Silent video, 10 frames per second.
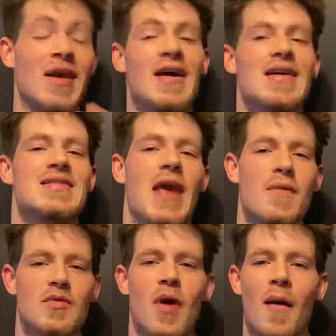This game's
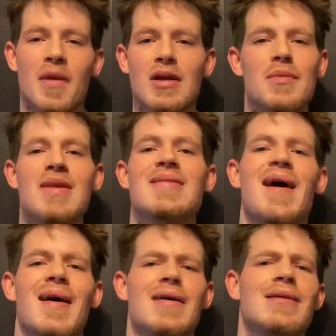probably going to be
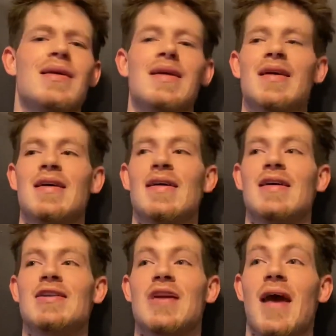tied
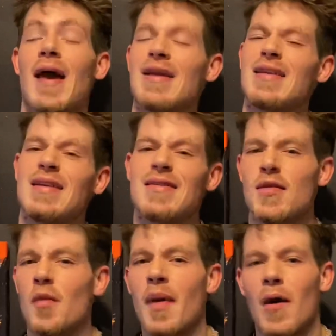heading into
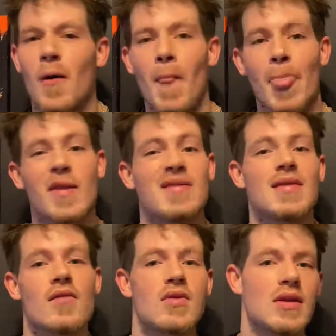about the
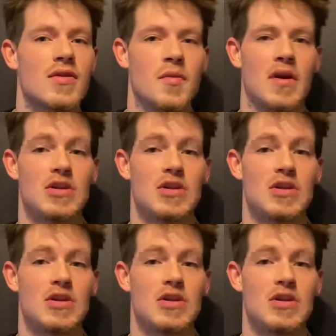70th minute,